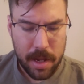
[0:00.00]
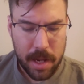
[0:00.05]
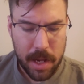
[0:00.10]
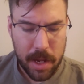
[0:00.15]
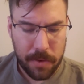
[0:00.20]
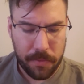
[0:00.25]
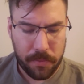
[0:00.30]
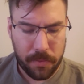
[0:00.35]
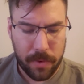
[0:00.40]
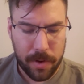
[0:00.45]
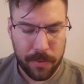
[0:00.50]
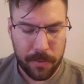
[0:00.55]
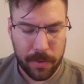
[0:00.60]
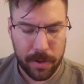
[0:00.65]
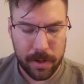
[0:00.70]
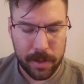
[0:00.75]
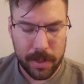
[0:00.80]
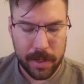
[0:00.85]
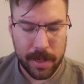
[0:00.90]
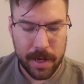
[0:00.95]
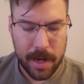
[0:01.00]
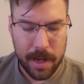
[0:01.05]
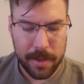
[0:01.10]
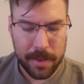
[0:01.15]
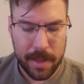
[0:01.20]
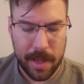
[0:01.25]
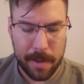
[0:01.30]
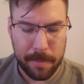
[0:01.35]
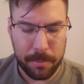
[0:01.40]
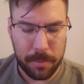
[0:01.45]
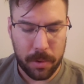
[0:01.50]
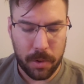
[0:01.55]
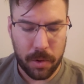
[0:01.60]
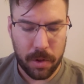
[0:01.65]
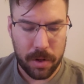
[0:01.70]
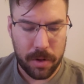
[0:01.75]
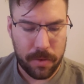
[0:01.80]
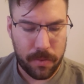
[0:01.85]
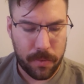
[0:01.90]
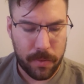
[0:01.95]
If we really got that
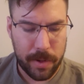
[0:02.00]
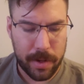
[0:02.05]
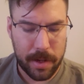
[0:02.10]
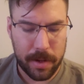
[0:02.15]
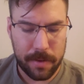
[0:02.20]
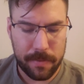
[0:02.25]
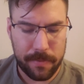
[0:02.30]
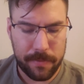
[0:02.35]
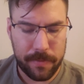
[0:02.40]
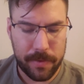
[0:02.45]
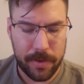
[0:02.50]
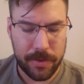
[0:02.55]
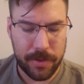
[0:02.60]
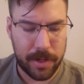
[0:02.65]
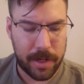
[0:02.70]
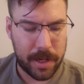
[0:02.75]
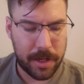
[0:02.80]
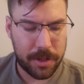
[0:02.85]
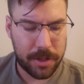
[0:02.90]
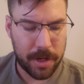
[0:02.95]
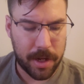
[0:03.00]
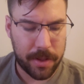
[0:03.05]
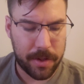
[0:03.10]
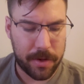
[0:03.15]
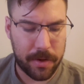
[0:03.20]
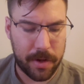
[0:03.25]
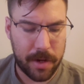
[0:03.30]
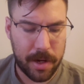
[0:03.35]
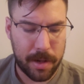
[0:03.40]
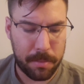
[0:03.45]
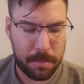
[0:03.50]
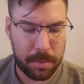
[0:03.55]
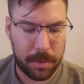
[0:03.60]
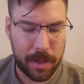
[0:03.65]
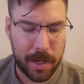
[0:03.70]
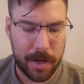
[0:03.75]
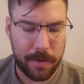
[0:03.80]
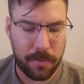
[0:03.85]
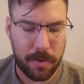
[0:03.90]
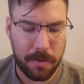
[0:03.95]
bored, we could visit each other and
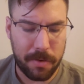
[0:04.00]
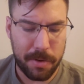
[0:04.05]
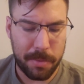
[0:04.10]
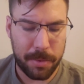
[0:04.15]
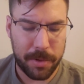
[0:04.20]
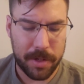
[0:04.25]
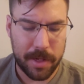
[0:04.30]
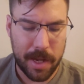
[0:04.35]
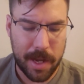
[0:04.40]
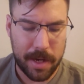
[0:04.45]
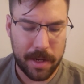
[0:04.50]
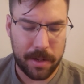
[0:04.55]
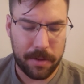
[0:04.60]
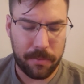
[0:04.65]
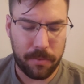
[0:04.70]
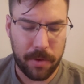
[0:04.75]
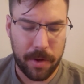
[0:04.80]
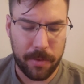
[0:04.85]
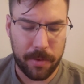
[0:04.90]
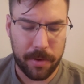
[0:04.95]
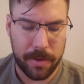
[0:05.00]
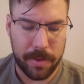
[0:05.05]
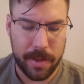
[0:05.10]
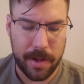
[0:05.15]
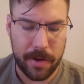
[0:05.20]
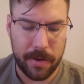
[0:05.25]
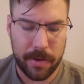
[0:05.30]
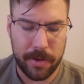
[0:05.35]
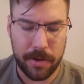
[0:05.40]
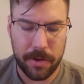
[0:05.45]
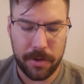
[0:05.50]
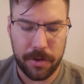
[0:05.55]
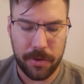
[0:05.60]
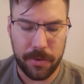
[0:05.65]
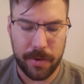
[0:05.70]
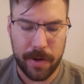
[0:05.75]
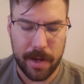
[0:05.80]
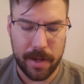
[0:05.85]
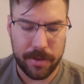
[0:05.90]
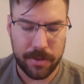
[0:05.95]
play while we pretended we were there under
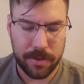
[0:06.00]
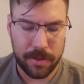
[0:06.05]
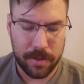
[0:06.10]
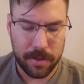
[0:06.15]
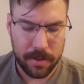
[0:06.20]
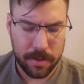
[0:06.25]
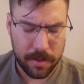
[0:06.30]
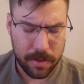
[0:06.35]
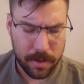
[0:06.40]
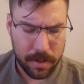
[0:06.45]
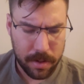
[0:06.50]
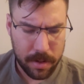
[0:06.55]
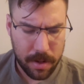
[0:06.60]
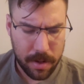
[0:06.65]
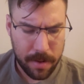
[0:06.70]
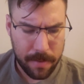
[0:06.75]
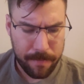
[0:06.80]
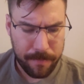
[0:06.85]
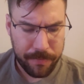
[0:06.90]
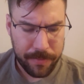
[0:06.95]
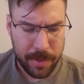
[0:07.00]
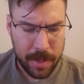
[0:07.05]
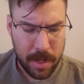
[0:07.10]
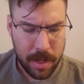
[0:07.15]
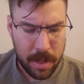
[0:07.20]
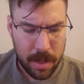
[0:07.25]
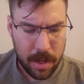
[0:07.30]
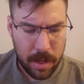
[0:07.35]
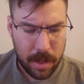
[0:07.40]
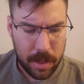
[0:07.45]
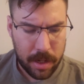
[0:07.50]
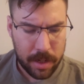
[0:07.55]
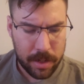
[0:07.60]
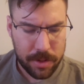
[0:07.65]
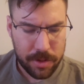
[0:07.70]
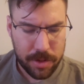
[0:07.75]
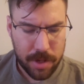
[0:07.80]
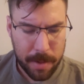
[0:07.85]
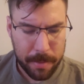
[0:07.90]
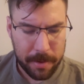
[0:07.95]
duress. On
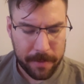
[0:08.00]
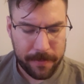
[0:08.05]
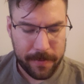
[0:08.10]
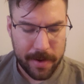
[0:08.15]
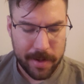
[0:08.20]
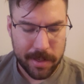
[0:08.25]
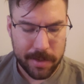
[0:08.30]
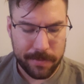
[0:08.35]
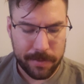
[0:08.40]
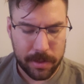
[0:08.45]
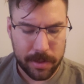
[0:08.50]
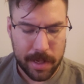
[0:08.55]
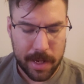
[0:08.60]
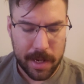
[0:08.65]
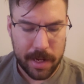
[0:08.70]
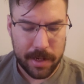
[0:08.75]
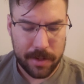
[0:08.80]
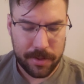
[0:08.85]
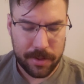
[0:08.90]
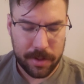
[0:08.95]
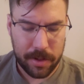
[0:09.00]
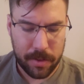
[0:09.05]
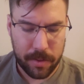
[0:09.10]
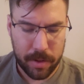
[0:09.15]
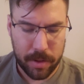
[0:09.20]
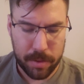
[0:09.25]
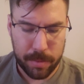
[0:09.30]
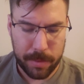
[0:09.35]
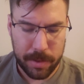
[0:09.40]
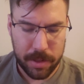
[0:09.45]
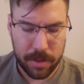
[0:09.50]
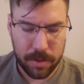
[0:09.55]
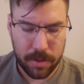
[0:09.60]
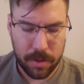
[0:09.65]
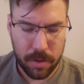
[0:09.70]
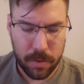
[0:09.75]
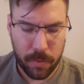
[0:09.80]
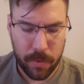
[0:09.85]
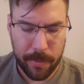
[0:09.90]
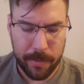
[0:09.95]
summer festival days and Christmas,
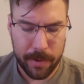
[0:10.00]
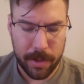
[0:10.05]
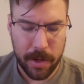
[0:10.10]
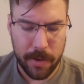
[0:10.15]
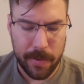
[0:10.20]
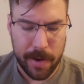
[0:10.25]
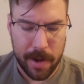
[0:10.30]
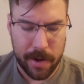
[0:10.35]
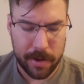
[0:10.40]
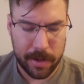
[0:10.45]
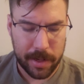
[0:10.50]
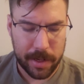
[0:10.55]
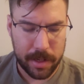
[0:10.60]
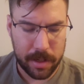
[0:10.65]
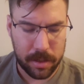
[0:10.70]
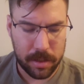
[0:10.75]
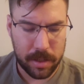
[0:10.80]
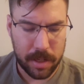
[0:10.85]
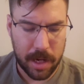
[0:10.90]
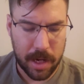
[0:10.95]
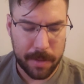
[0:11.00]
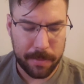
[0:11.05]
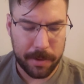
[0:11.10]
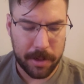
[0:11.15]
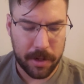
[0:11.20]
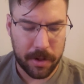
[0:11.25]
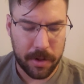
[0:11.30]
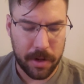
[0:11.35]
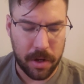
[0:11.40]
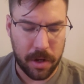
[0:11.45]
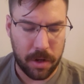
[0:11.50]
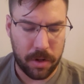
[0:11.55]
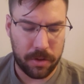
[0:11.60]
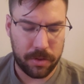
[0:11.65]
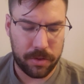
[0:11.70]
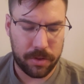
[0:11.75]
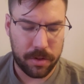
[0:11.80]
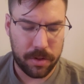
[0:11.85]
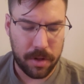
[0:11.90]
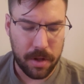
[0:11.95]
we would go out and kill time on our
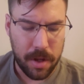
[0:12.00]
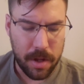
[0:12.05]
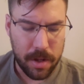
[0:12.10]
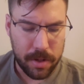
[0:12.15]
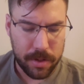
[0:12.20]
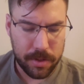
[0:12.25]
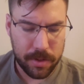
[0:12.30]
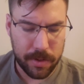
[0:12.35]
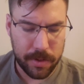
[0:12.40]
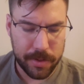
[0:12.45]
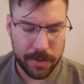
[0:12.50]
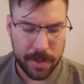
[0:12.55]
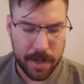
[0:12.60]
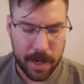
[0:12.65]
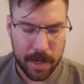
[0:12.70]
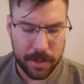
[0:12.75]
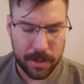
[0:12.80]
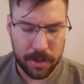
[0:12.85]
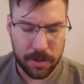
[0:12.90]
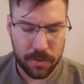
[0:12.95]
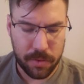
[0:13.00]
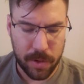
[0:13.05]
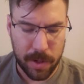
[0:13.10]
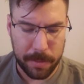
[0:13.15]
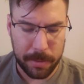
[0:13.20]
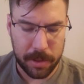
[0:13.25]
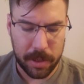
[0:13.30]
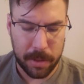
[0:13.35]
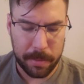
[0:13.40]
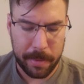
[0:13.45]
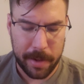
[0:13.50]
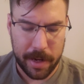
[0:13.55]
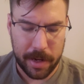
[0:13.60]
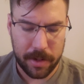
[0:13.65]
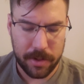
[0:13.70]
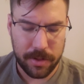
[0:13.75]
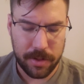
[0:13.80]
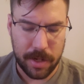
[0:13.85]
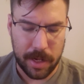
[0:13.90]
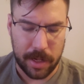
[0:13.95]
own so as not to trouble our
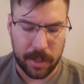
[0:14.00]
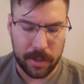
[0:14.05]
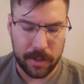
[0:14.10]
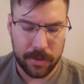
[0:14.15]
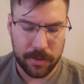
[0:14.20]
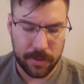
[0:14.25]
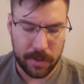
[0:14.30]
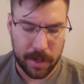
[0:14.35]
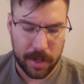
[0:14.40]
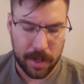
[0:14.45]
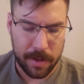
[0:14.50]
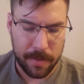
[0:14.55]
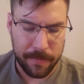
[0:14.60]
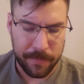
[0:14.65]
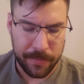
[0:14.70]
parents needlessly.